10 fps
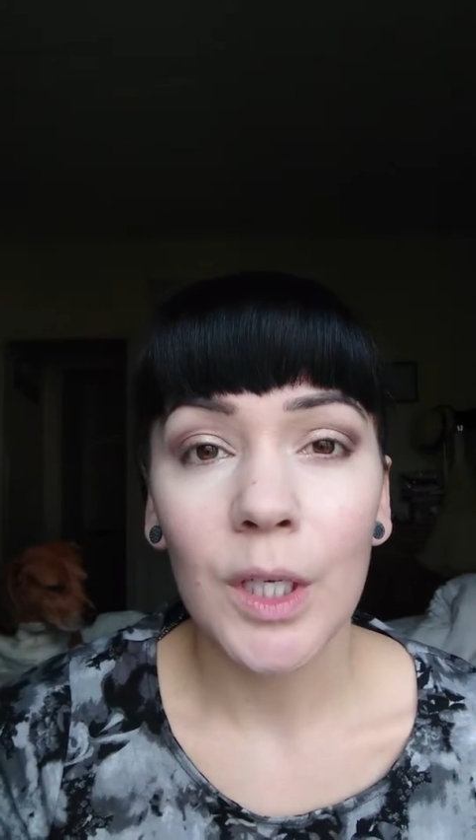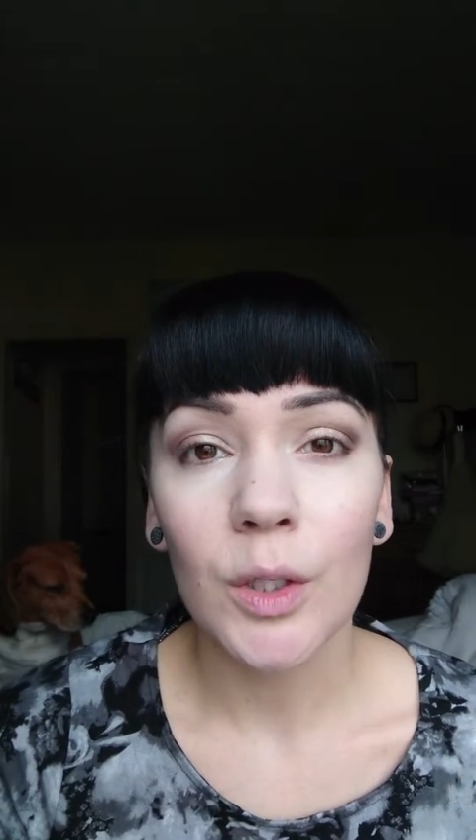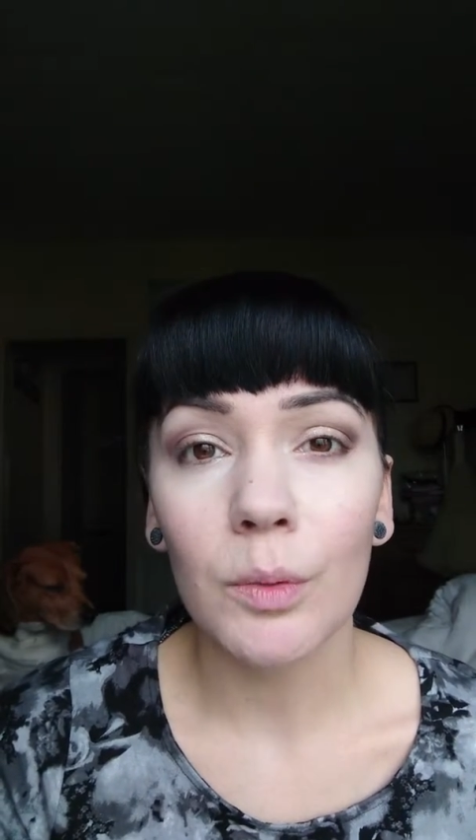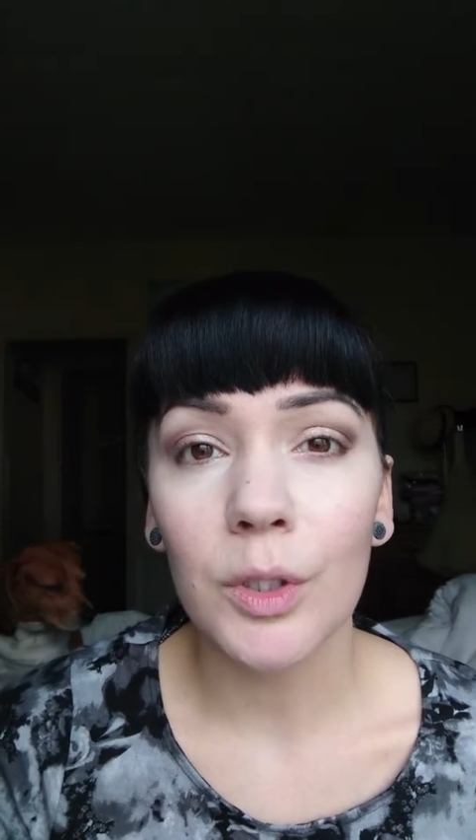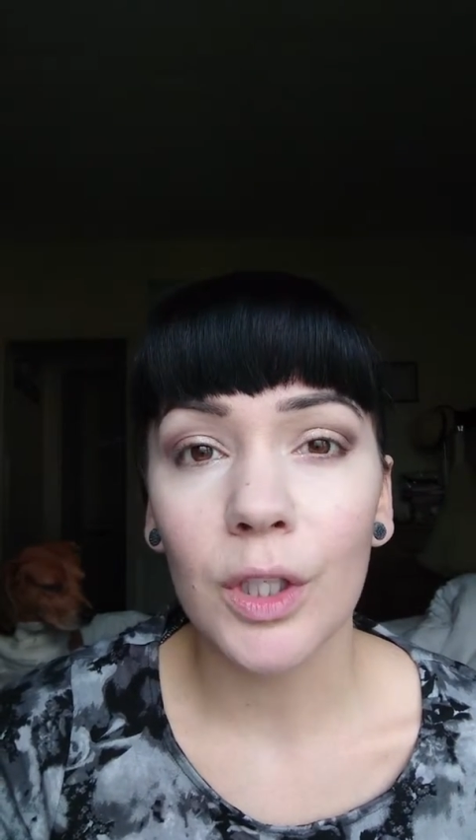
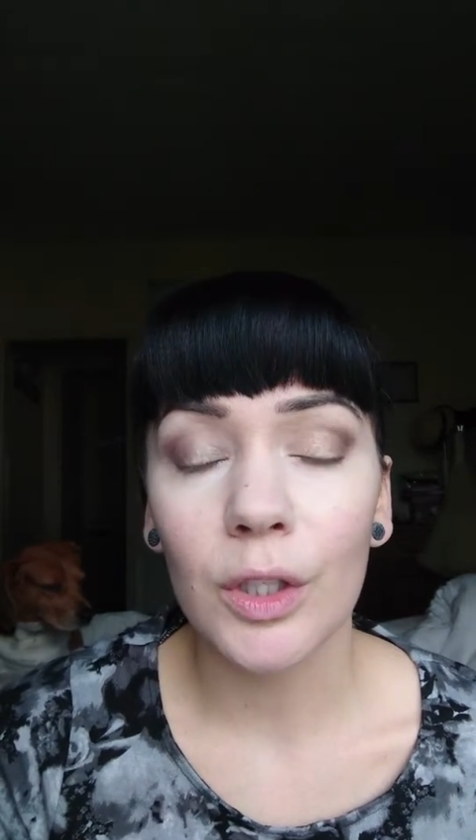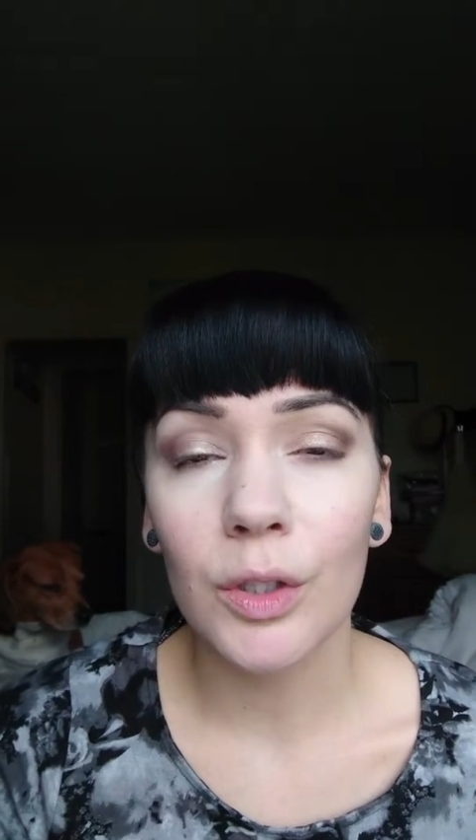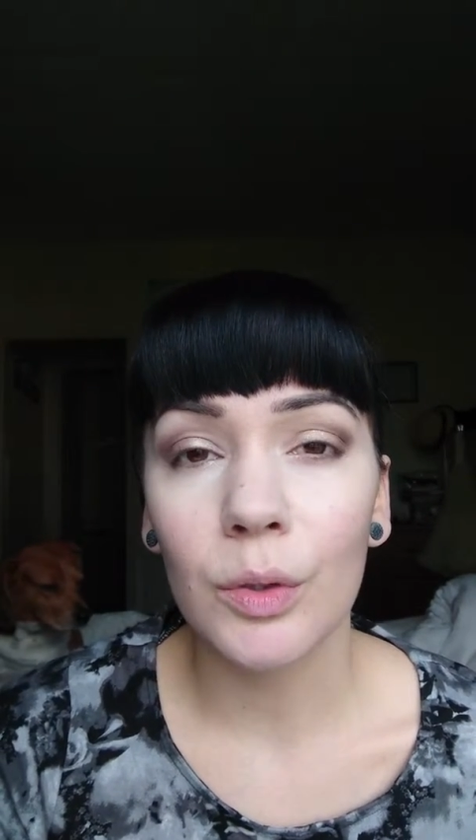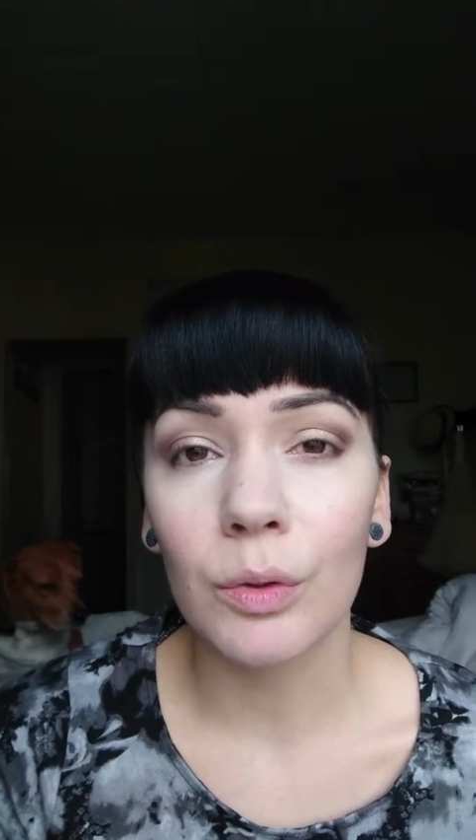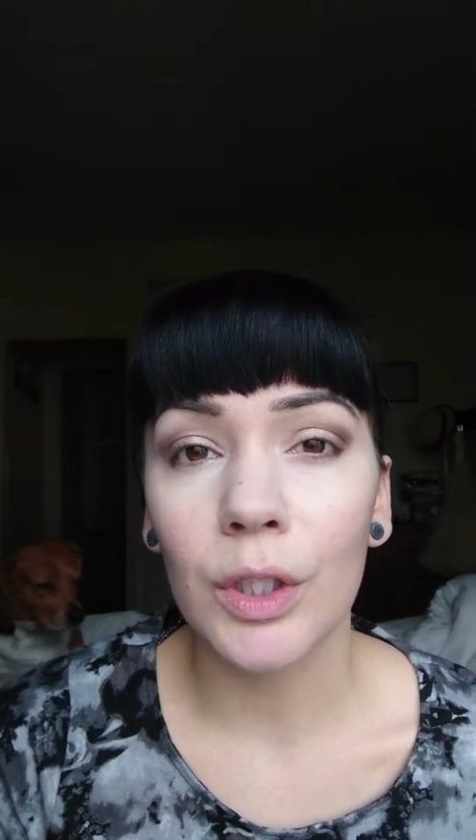So I'm just going
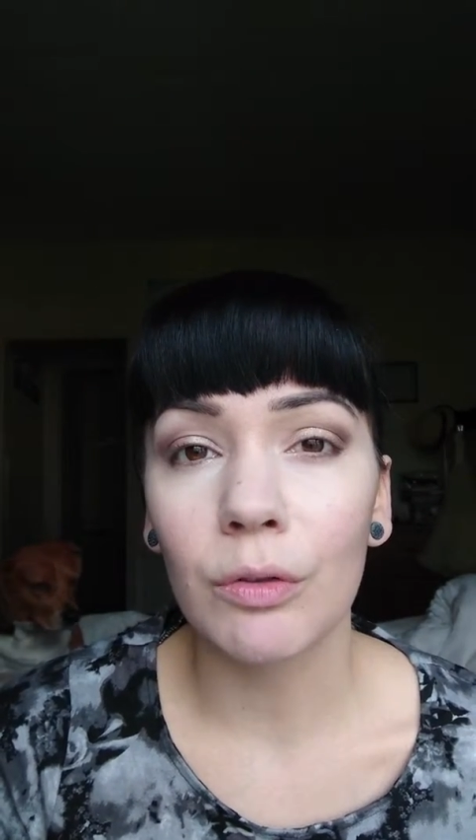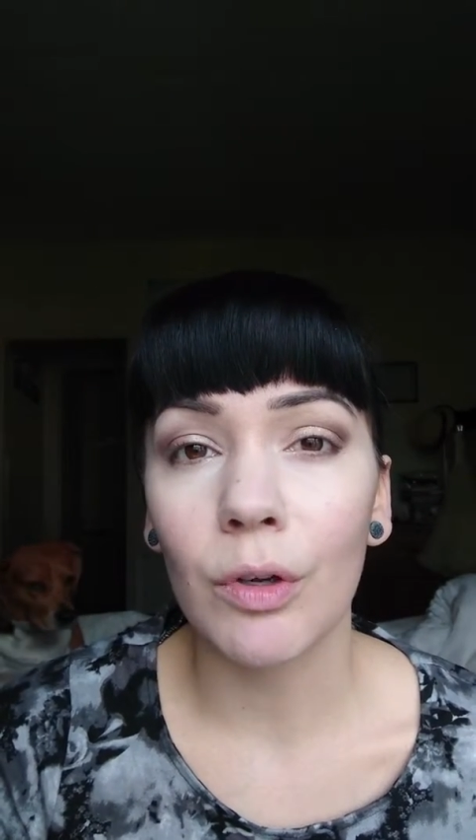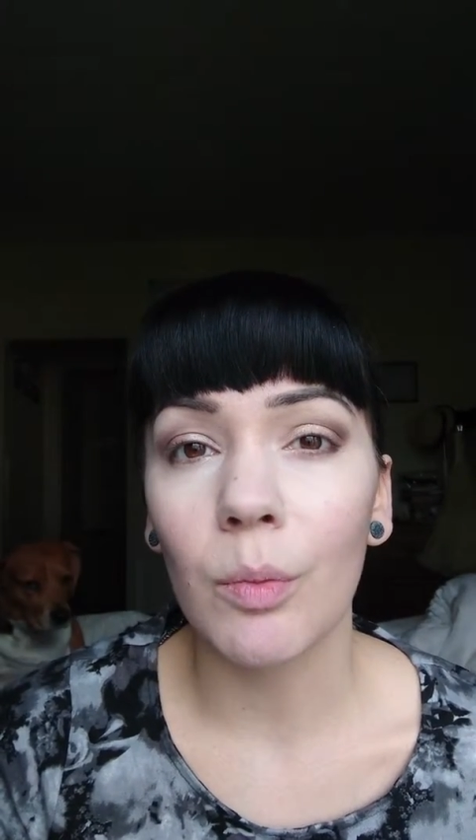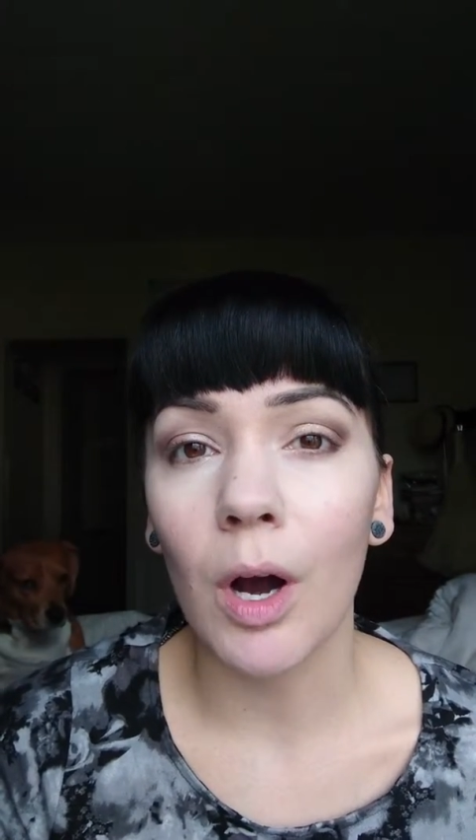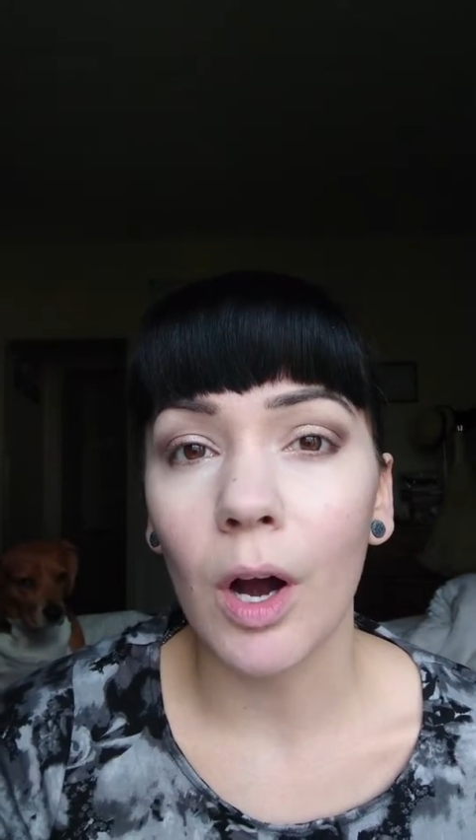to talk you through what